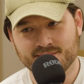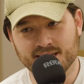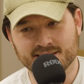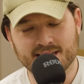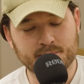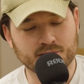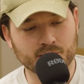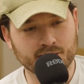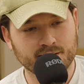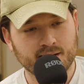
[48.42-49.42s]
Yes,
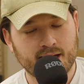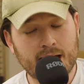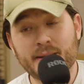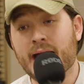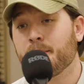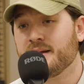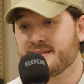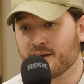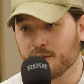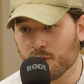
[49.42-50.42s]
absolutely. I'd be happy to
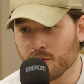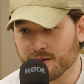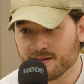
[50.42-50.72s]
tell you, Brody.